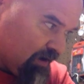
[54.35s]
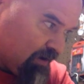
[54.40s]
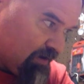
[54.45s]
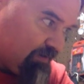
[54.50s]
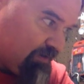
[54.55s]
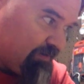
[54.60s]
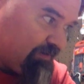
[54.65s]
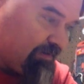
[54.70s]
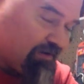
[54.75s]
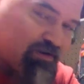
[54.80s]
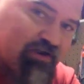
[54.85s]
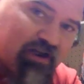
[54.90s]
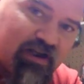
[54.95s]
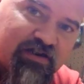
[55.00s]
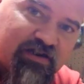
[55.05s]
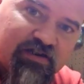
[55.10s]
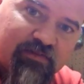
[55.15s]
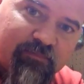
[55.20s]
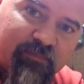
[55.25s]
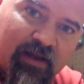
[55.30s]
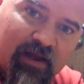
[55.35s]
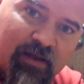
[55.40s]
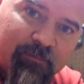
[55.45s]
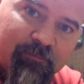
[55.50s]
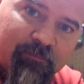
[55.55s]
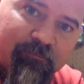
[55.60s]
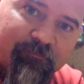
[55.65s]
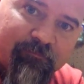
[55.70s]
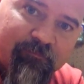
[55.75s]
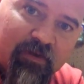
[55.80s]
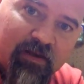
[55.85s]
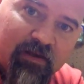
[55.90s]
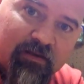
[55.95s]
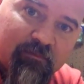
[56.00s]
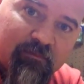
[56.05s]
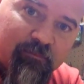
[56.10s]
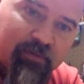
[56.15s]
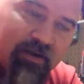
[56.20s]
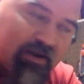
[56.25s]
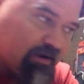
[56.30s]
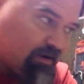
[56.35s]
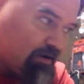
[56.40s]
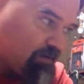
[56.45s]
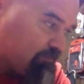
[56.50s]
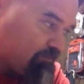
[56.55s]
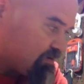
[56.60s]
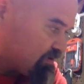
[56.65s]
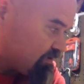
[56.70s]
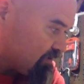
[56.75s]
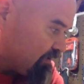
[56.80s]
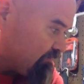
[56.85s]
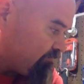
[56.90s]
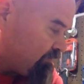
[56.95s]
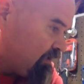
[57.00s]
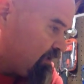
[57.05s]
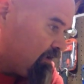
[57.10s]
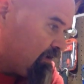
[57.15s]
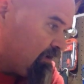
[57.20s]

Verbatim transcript: and changed them up and, and painted them and stuff.